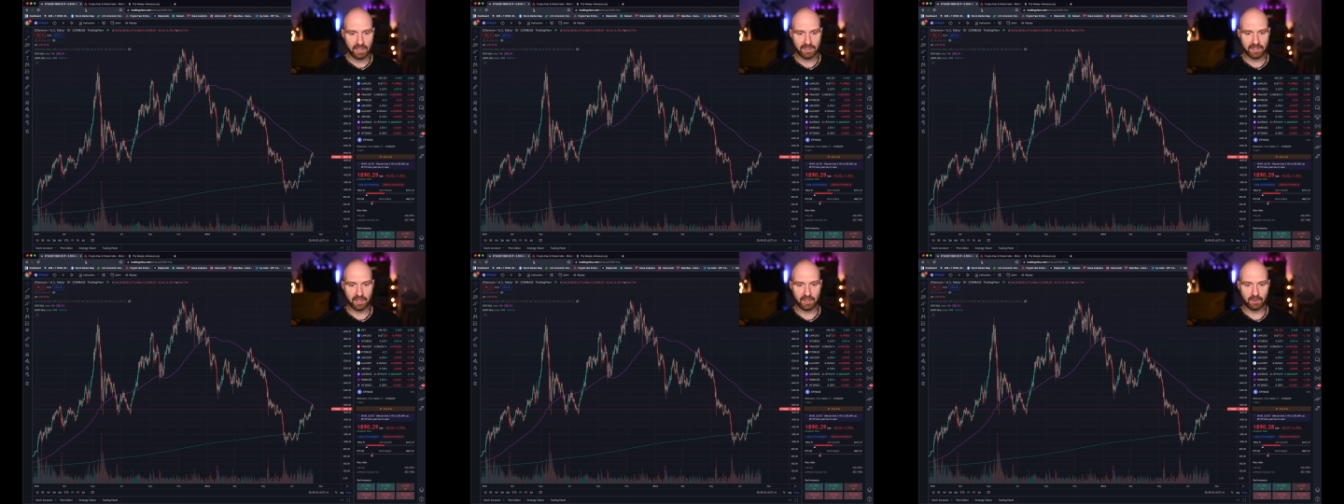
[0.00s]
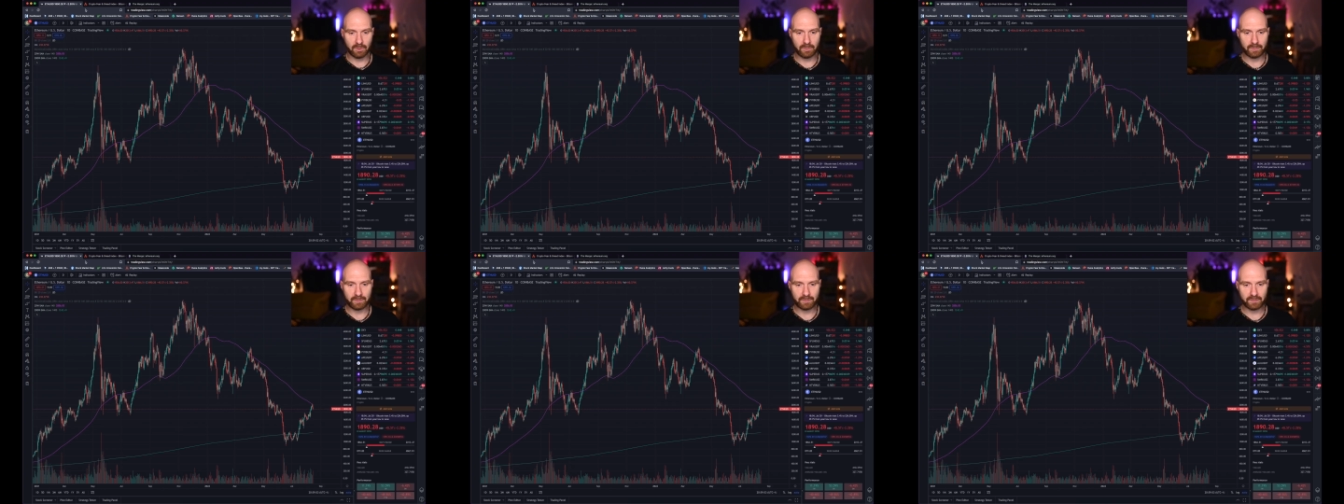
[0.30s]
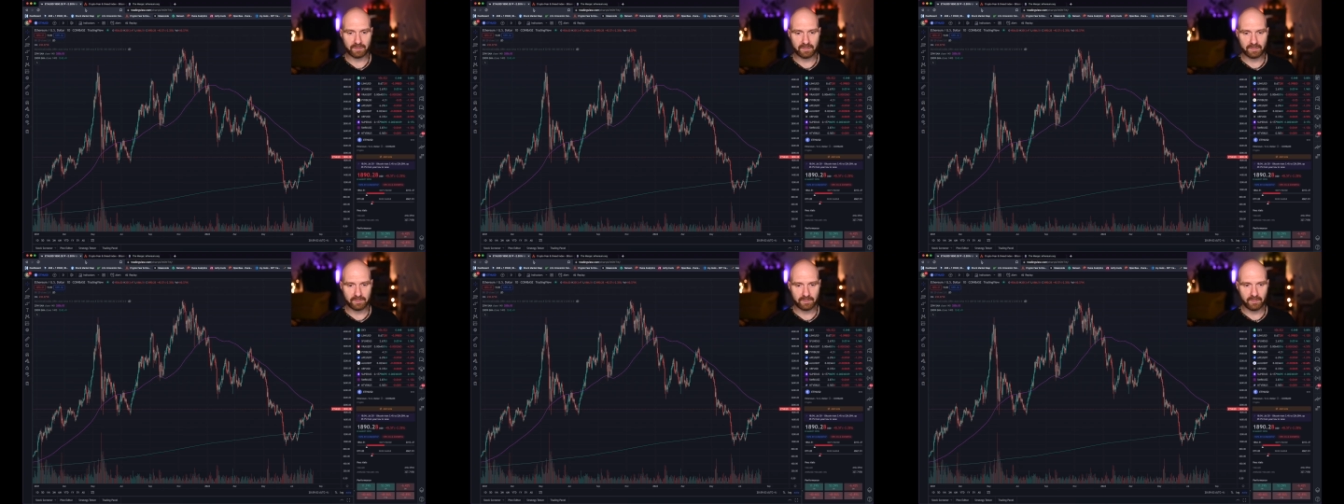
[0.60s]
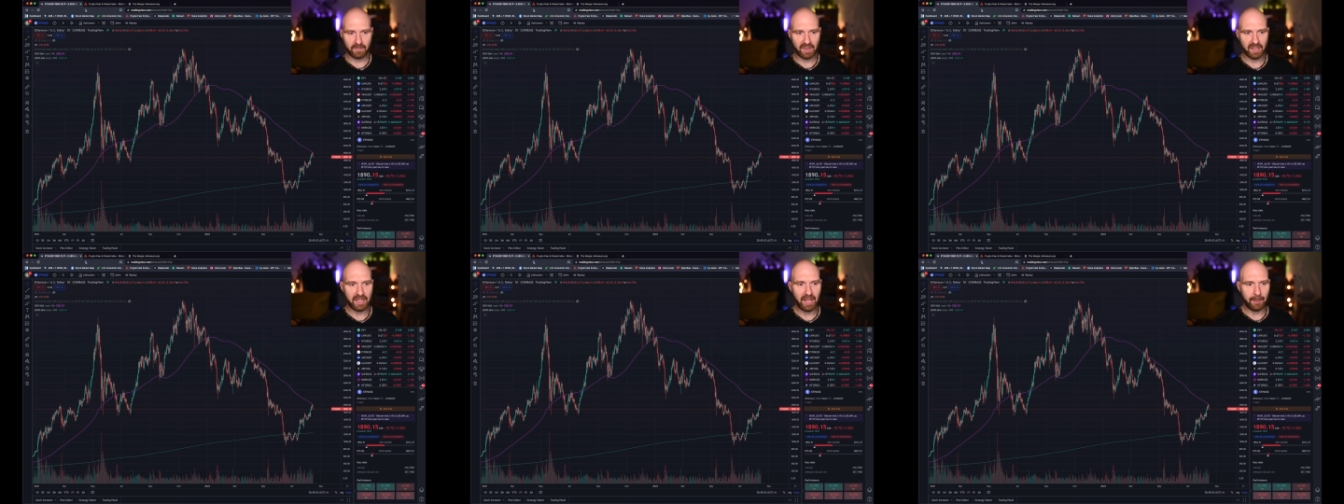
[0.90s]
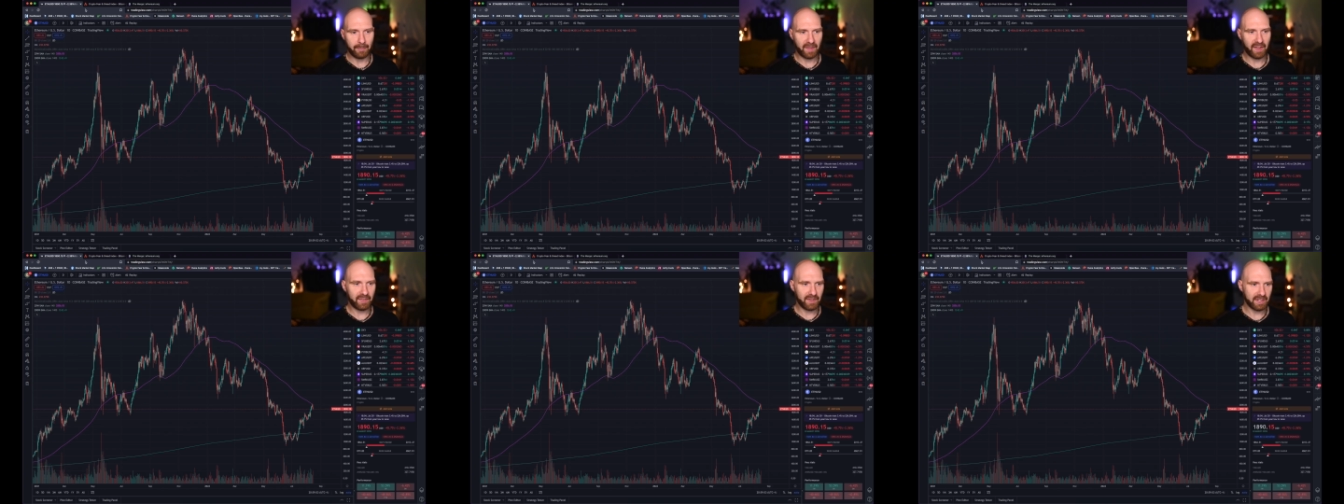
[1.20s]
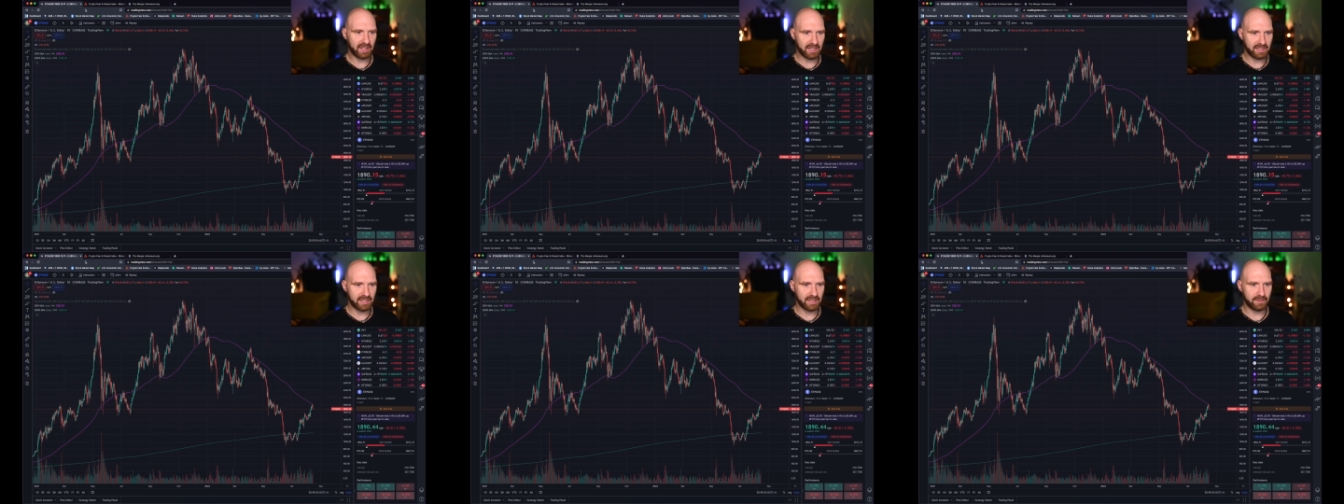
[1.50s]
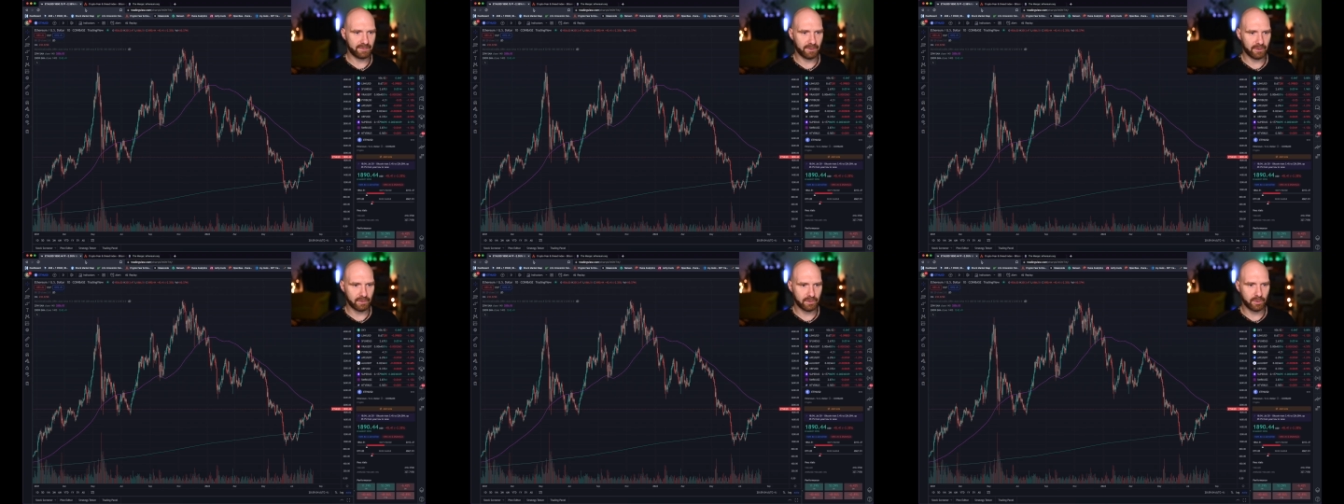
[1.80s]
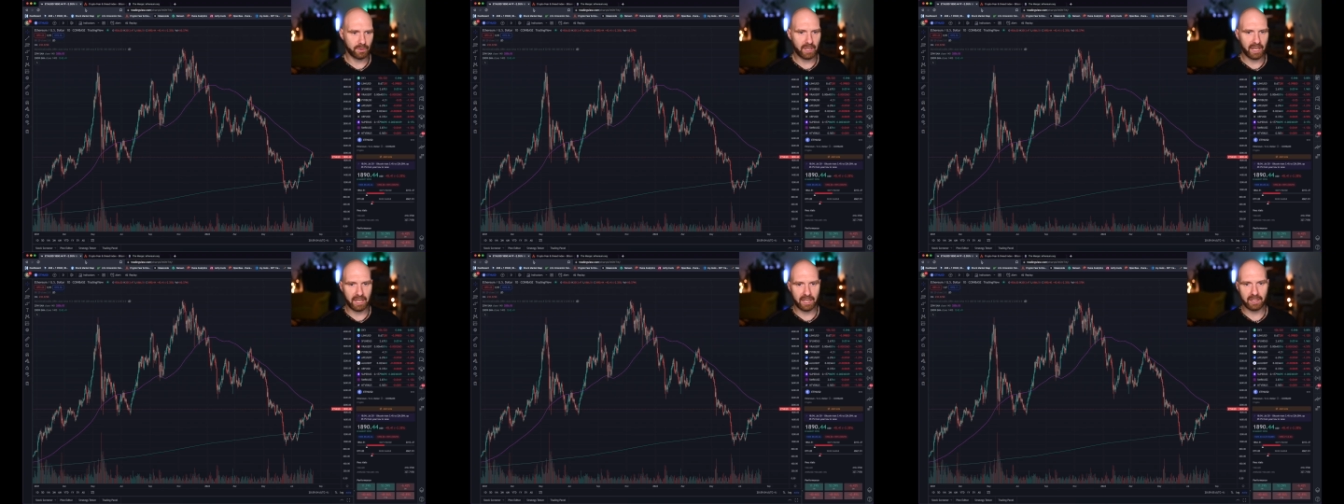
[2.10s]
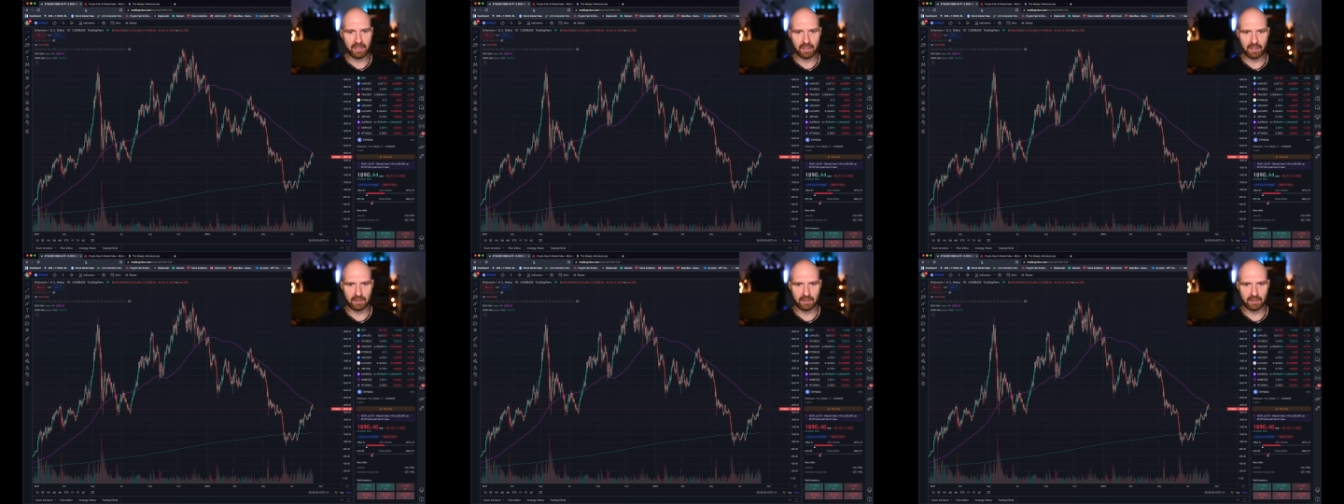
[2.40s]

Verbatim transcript: So yeah, I think that's it for today.